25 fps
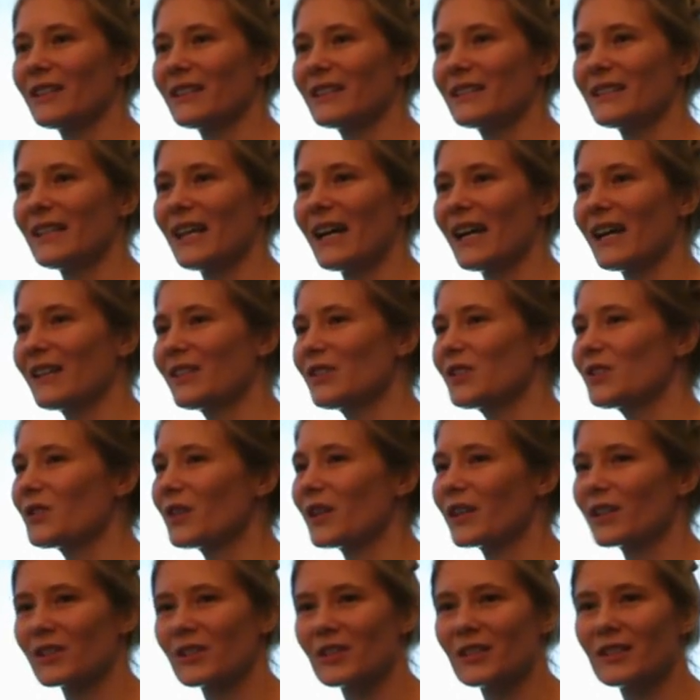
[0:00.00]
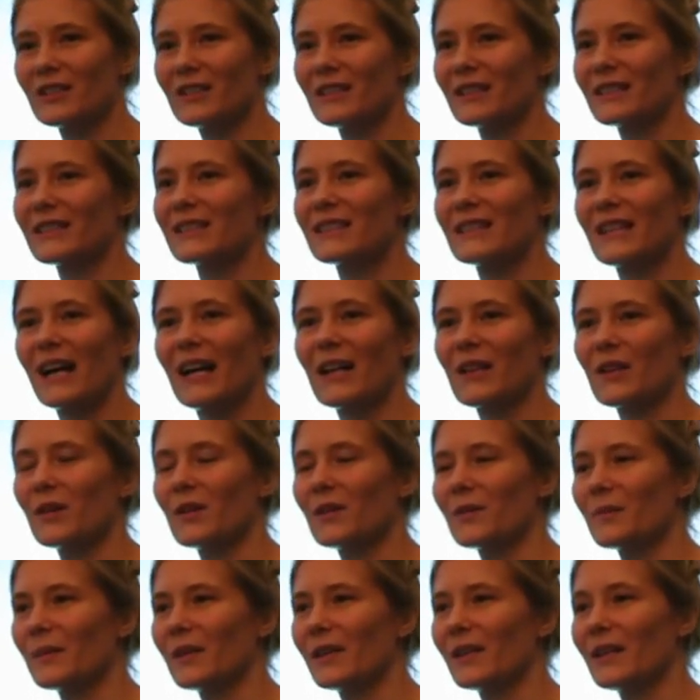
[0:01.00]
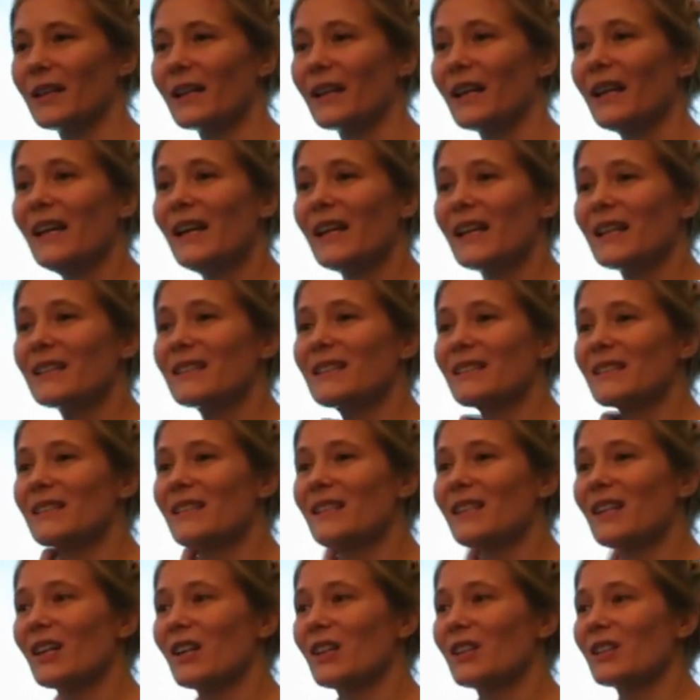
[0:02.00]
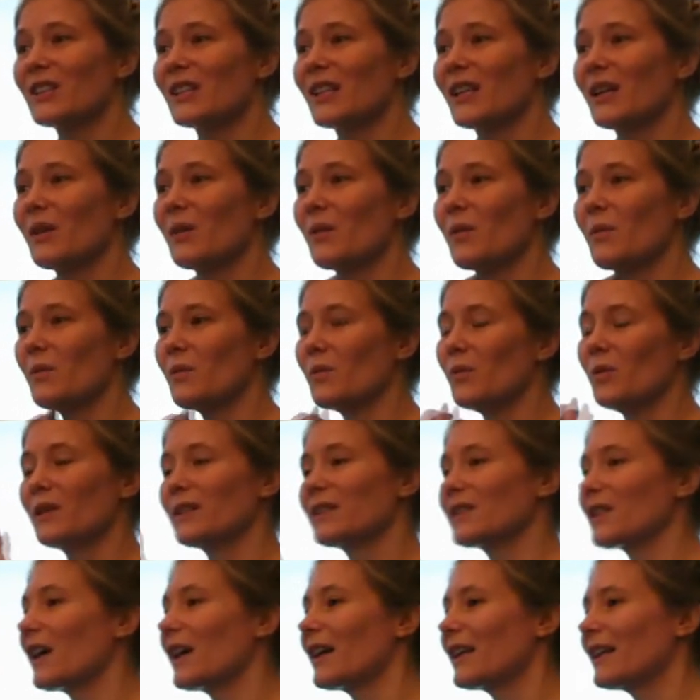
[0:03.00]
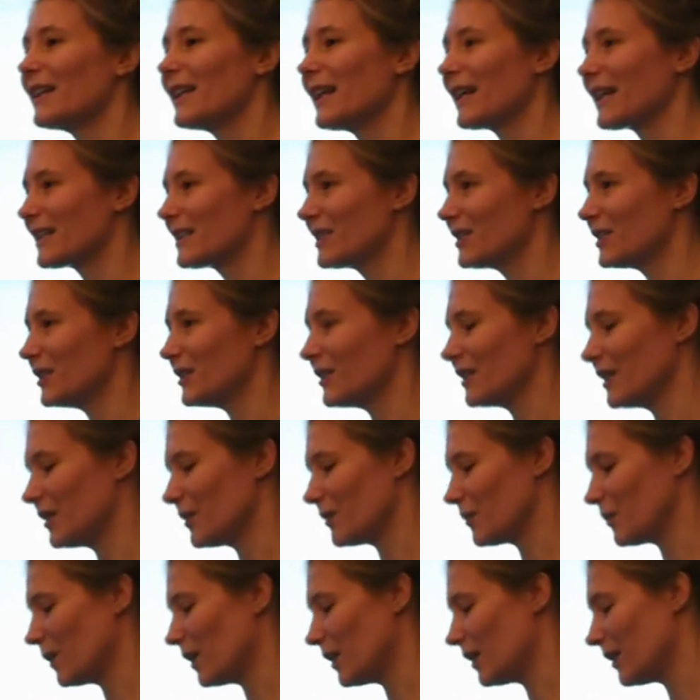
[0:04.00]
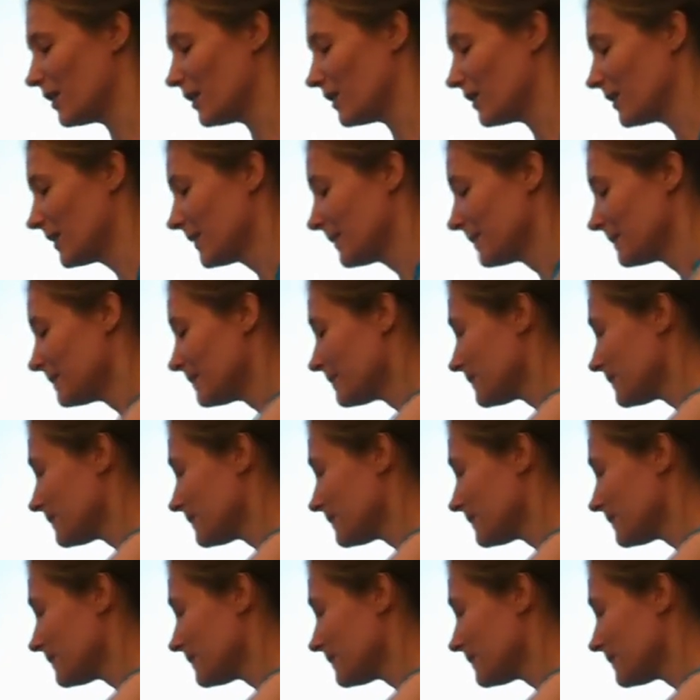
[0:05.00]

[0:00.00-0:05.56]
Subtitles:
It's not structural, it's not load-bearing. This is an arch that was on an exterior wall.